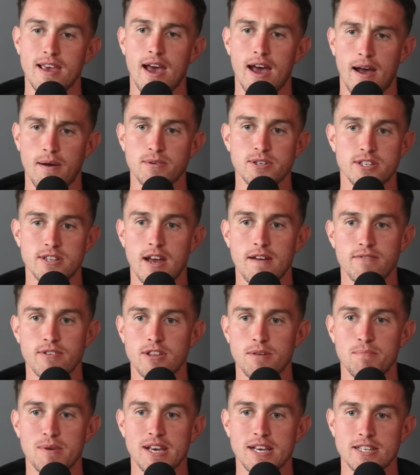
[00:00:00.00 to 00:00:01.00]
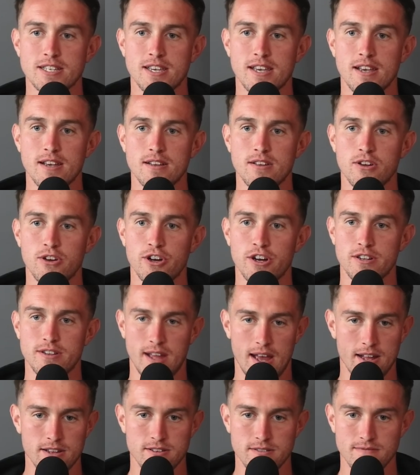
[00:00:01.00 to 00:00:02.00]
yeah, I was never the biggest kid. You know, I
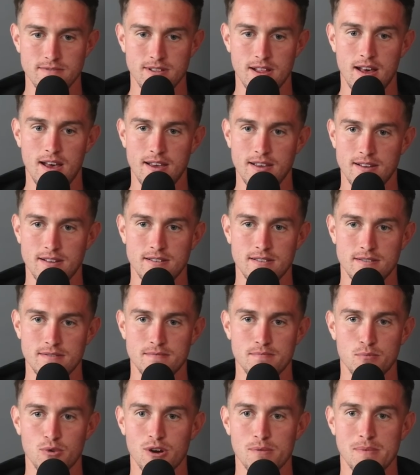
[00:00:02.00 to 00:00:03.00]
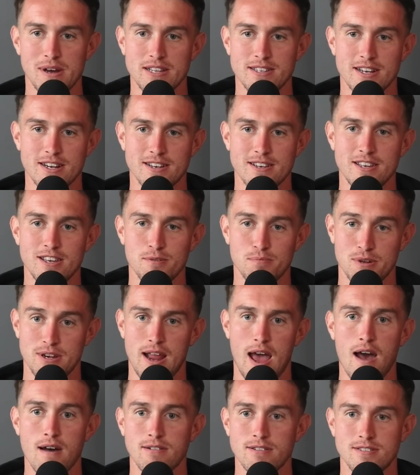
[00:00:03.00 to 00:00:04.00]
had to rely on more of my technique.
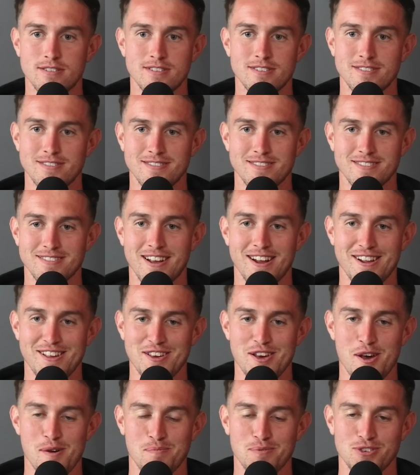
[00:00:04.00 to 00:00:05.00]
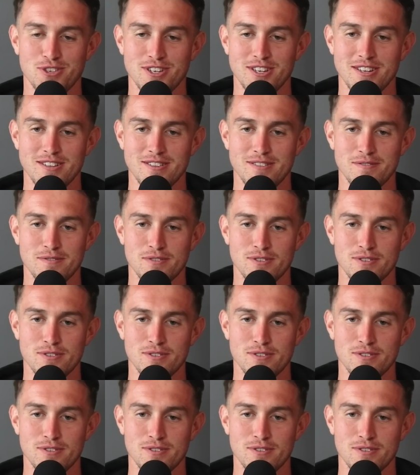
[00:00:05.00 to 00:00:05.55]
But now it's it's kind of the opposite.